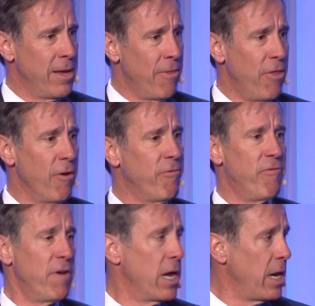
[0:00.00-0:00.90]
They're
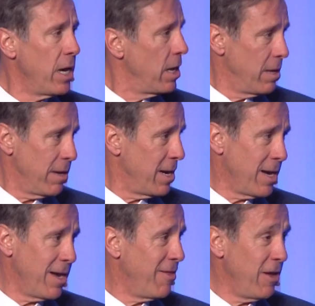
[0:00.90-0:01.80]
fun.
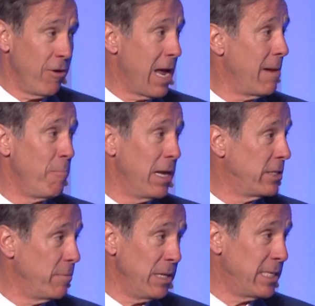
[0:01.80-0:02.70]
They're not meant
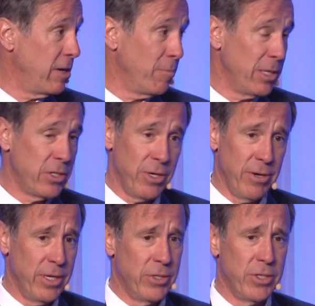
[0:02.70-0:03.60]
to be terribly
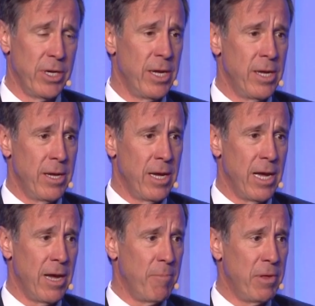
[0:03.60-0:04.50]
serious,
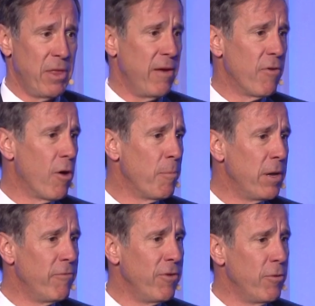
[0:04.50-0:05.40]
but they've all
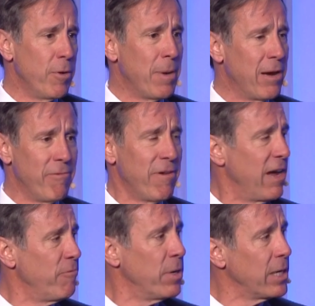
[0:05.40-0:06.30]
been viewed about
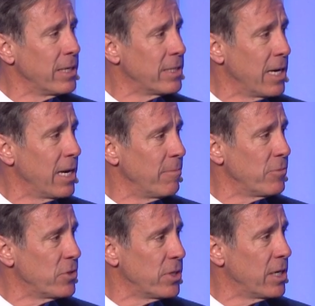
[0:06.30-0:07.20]
5 million
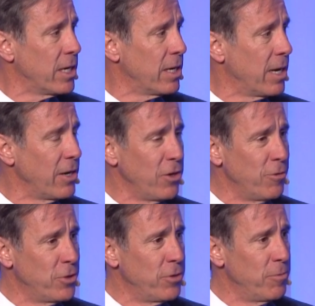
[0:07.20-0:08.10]
times on
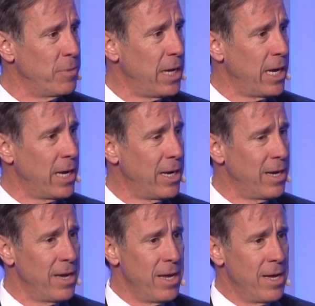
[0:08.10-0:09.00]
YouTube. And
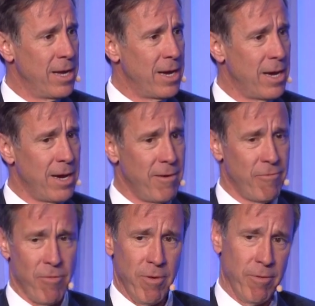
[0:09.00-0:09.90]

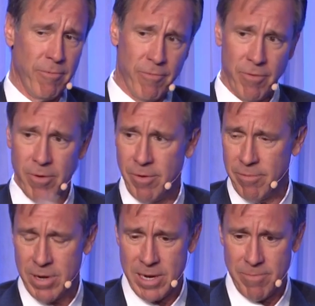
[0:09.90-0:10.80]

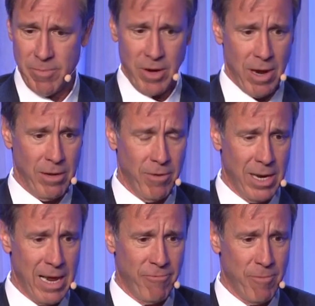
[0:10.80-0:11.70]
I learn a
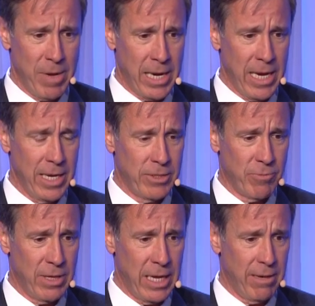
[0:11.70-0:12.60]
lot from my kids
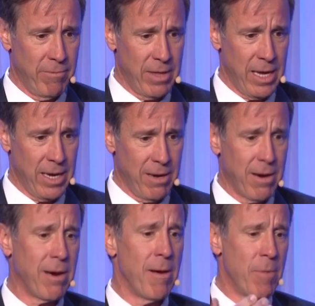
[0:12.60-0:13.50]
when they
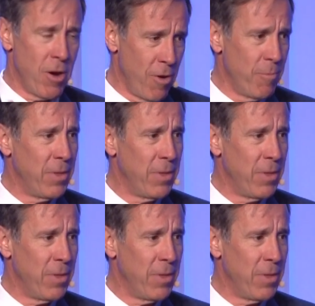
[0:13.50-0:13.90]
come home.